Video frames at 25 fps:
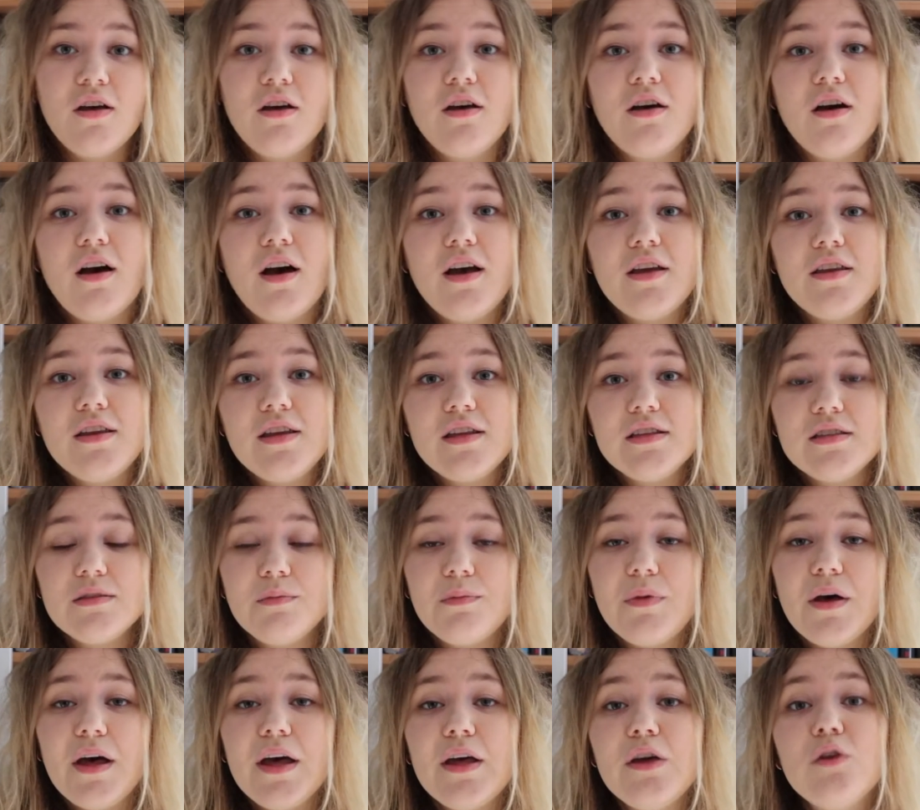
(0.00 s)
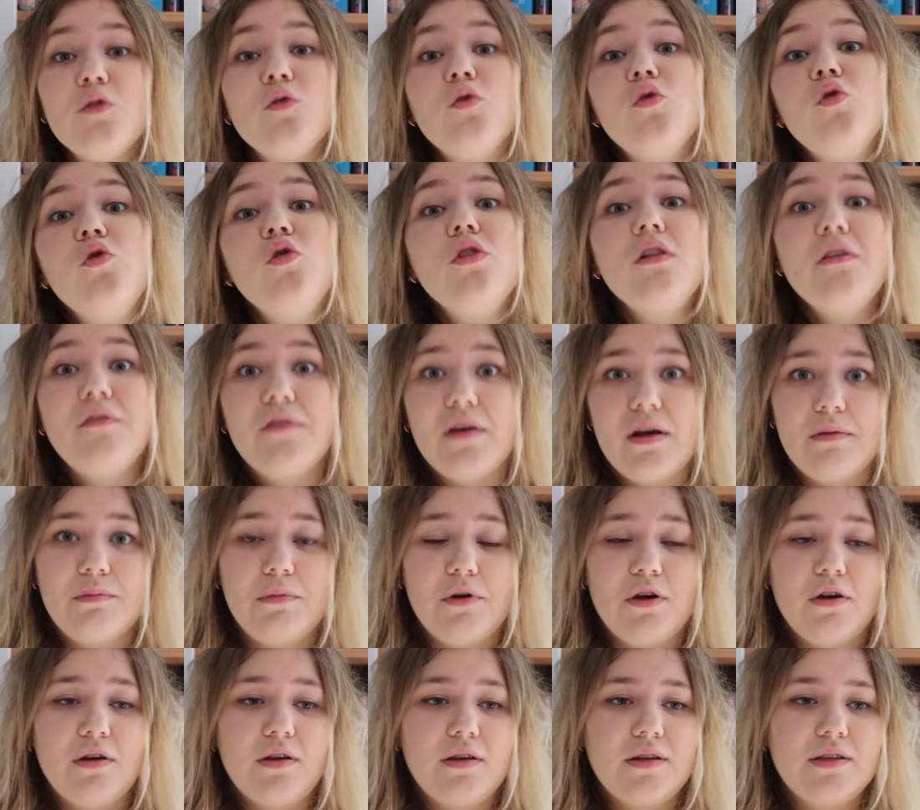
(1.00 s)
I need to buy all of her
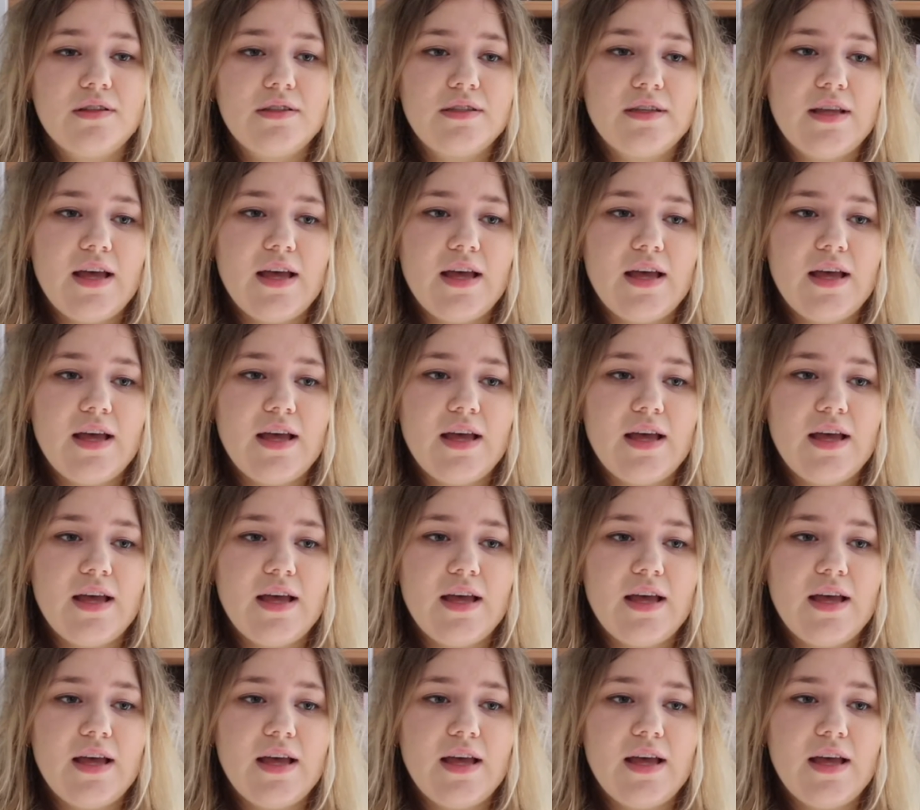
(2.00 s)
books,